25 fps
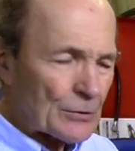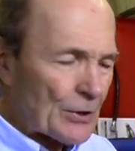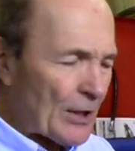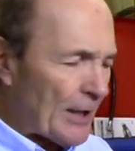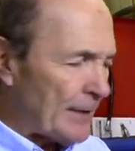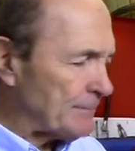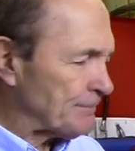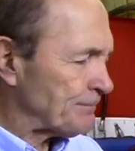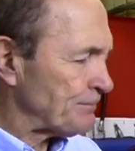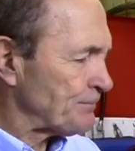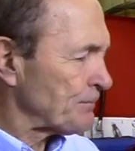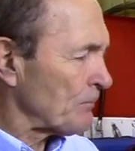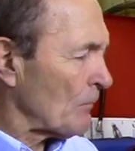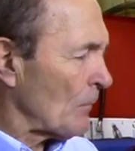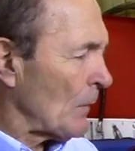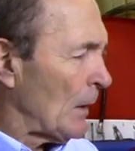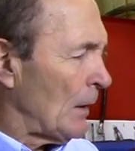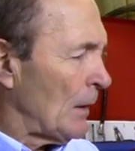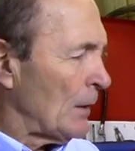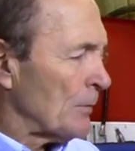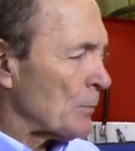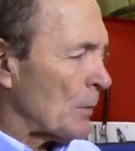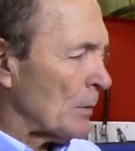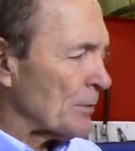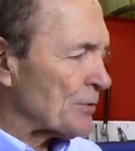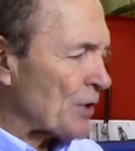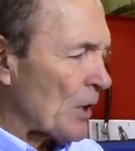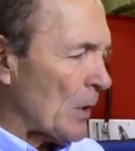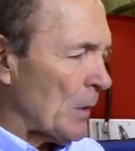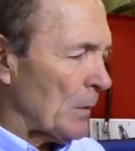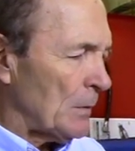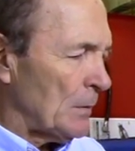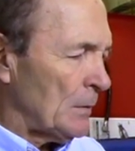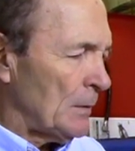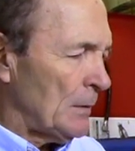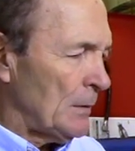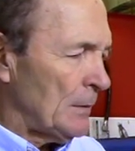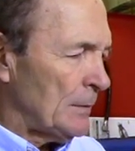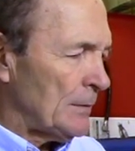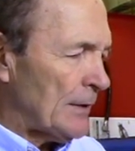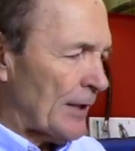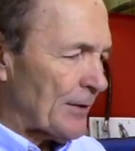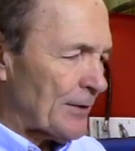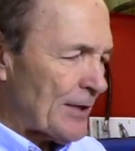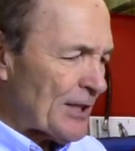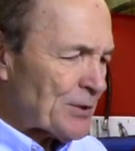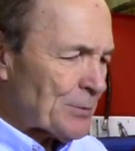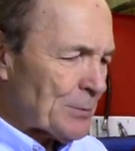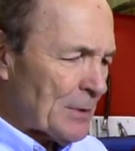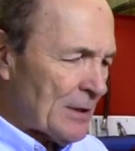Okay? Well, so
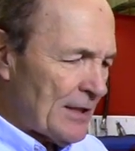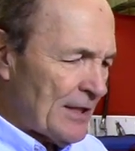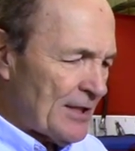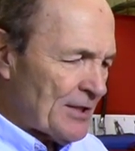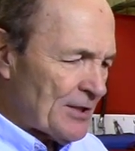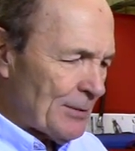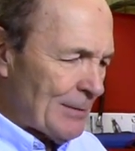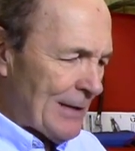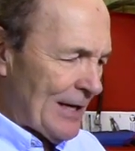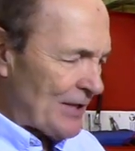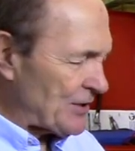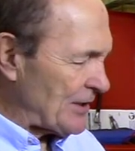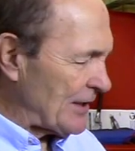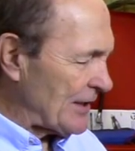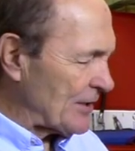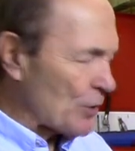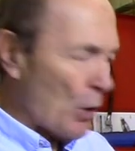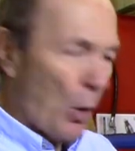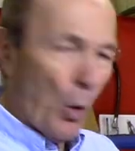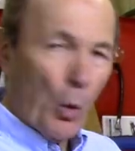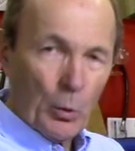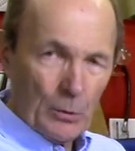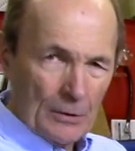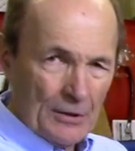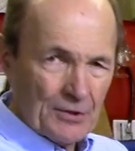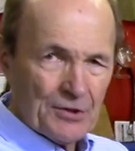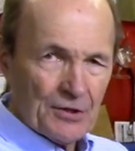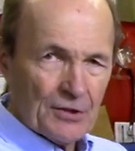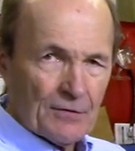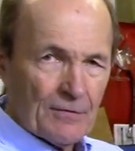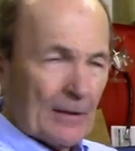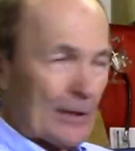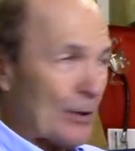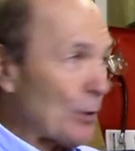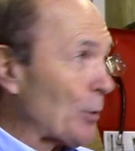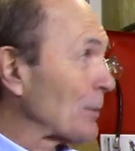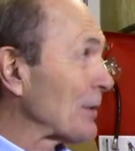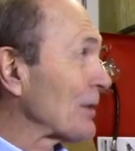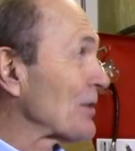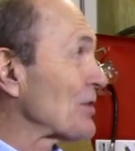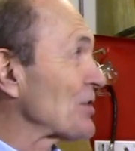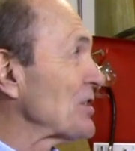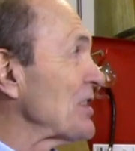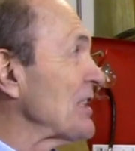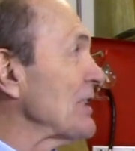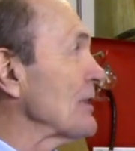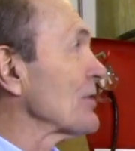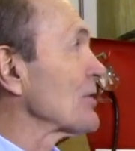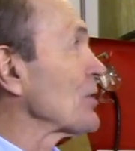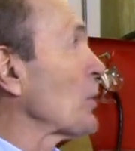now this one interesting is old. This is very old. You can
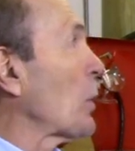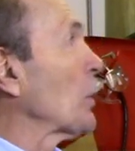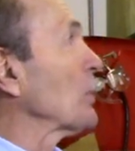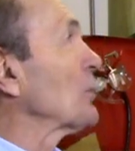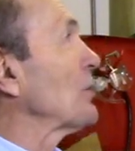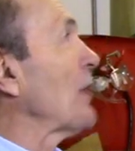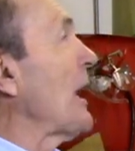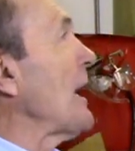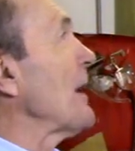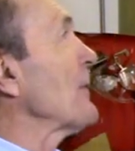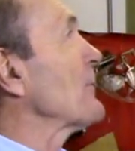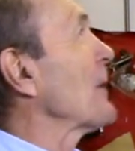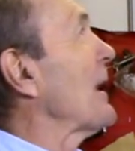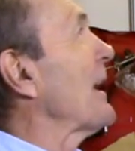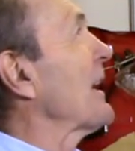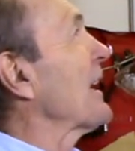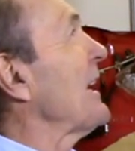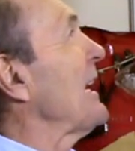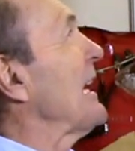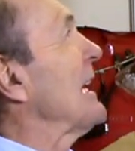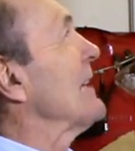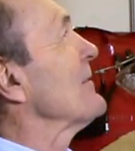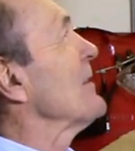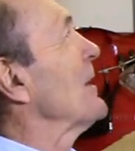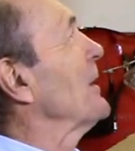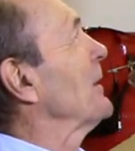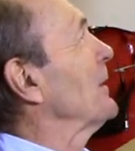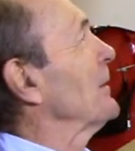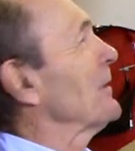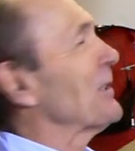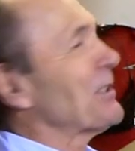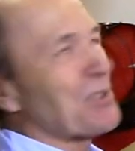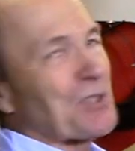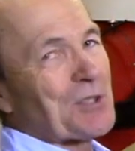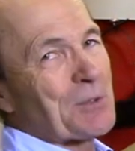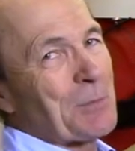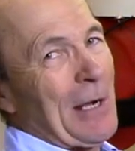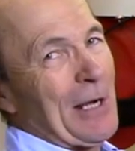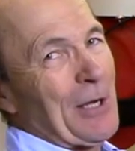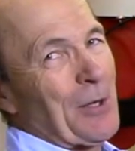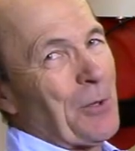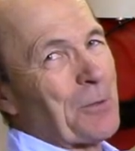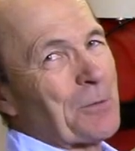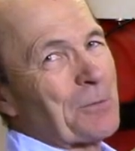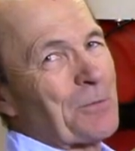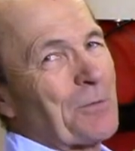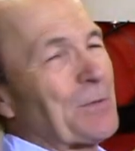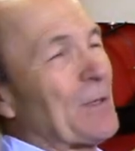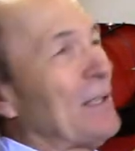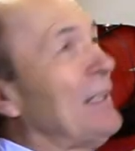see this old dive flag I have on here. This is my
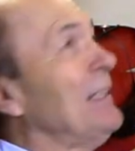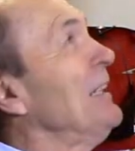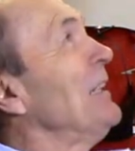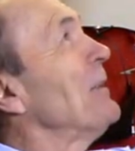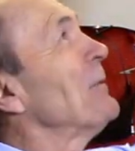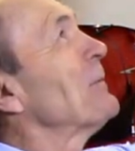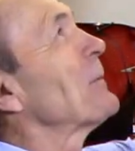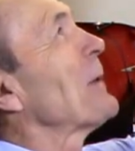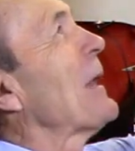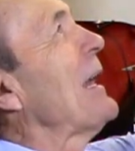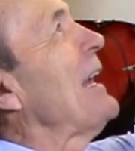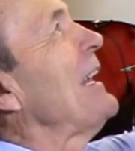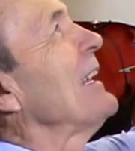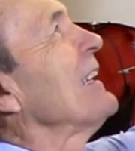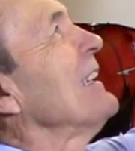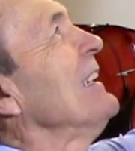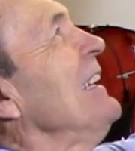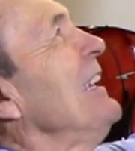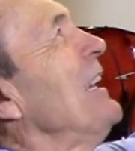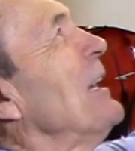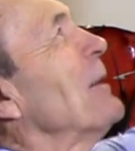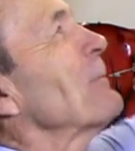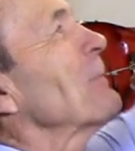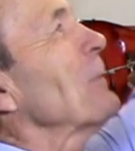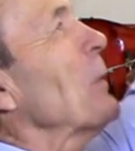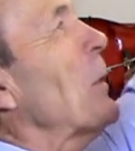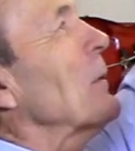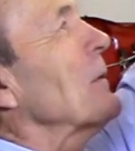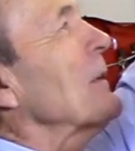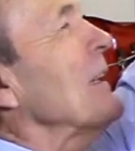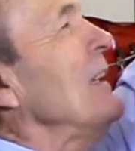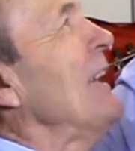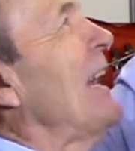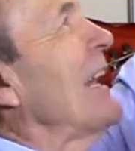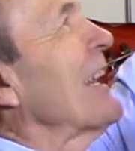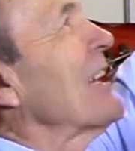own flag and float.